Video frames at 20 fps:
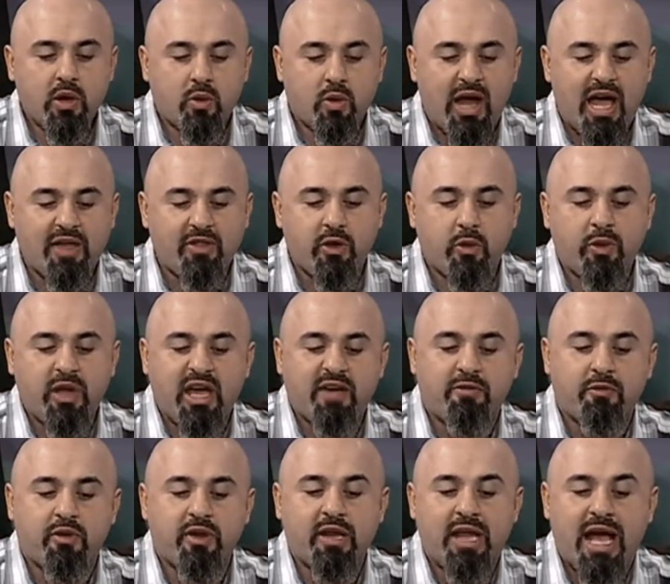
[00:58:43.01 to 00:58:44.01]
Rather we
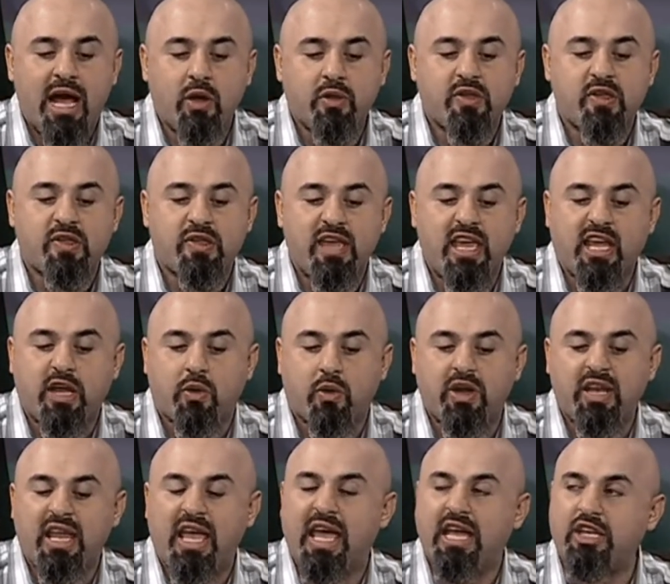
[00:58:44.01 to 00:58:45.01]
have renounced
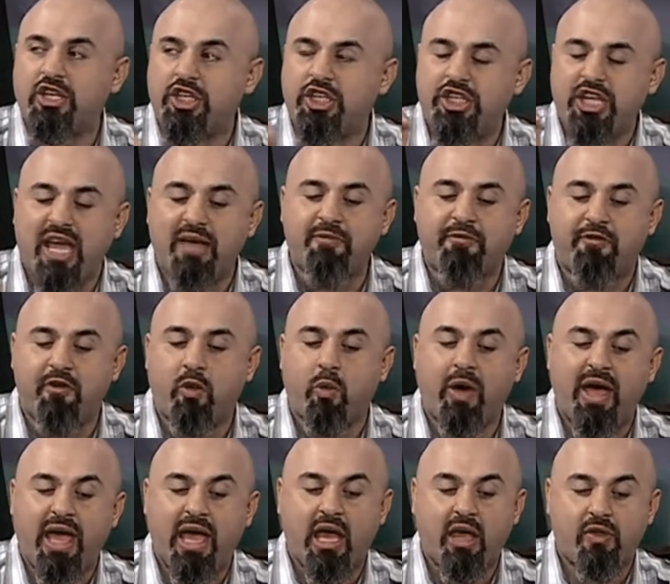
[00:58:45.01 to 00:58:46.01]
secret and shameful
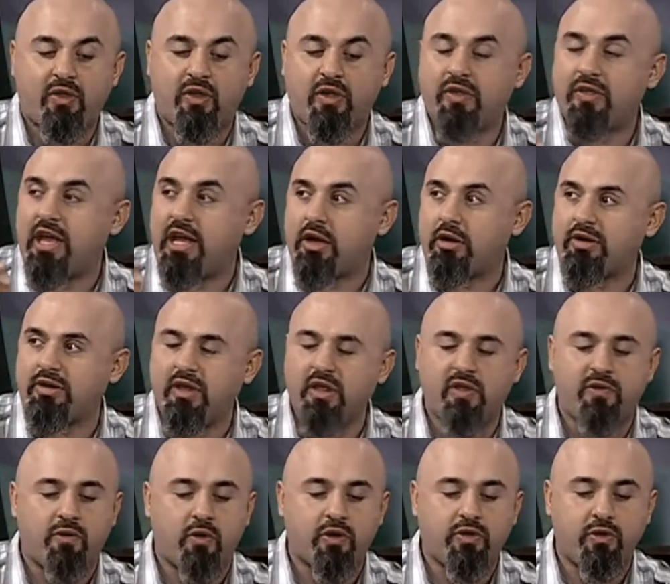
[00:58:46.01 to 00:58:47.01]
ways. 2
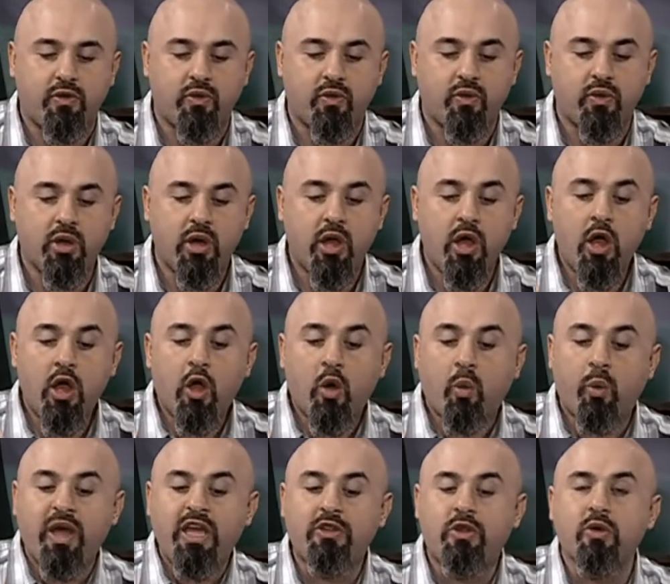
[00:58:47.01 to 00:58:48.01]
Corinthians 4 2.
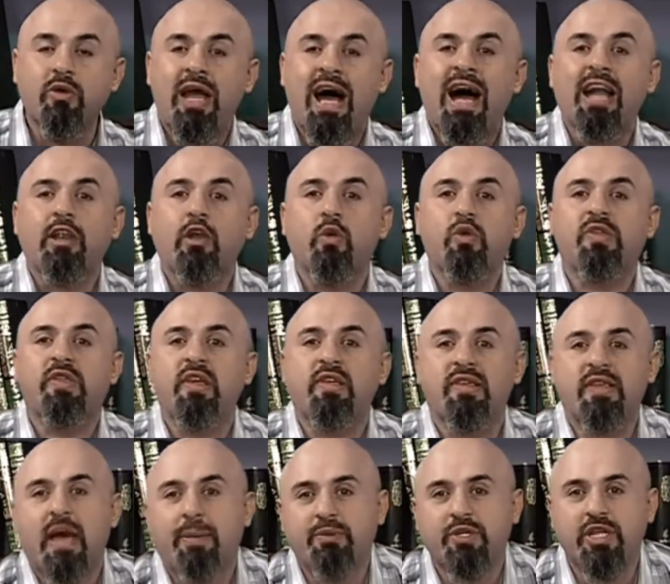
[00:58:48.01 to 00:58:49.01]
We do not use
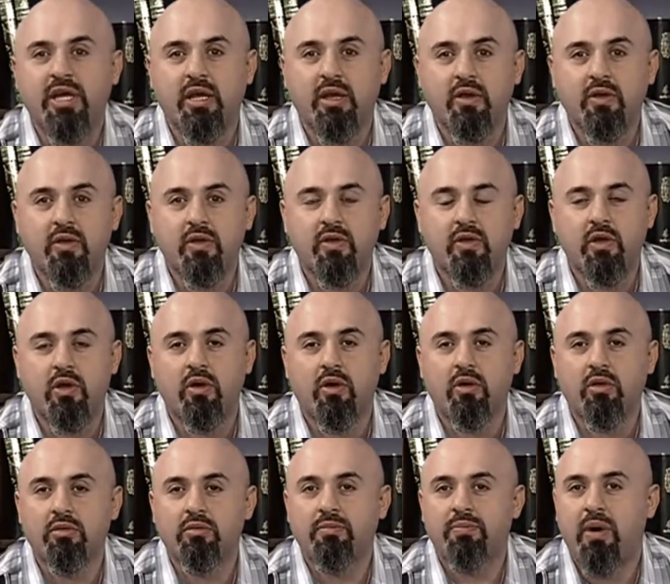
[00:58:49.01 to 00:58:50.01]
deception.
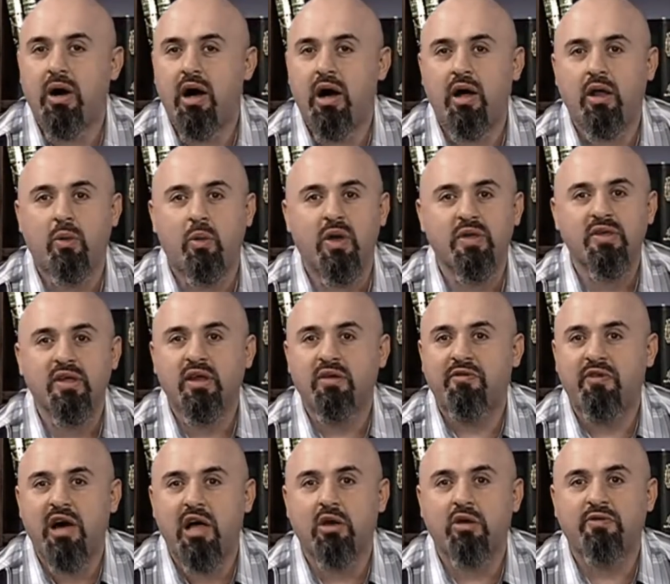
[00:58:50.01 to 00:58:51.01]
So Paul wasn't a
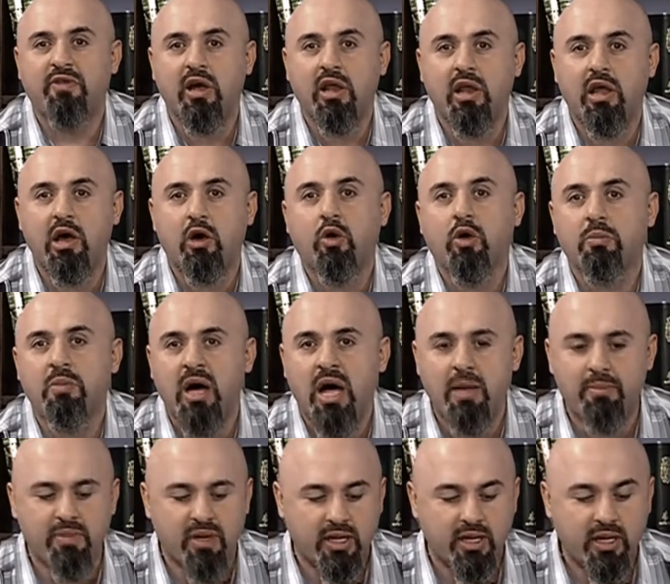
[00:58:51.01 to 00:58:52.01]
follower of Allah or
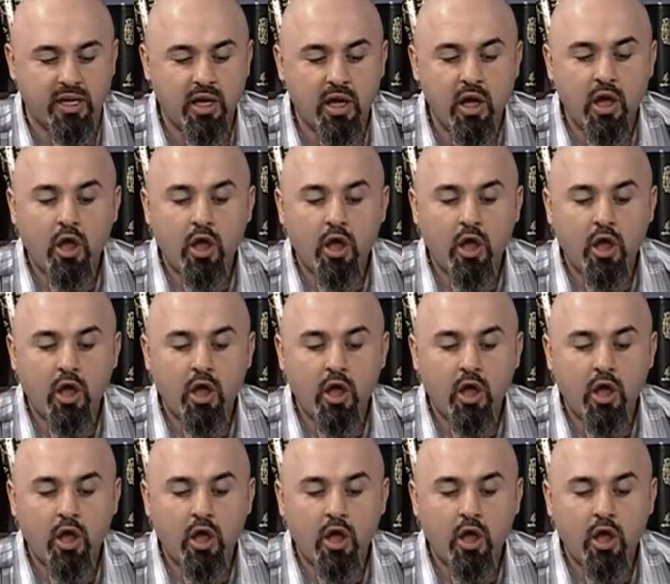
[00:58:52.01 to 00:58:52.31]
Muhammad.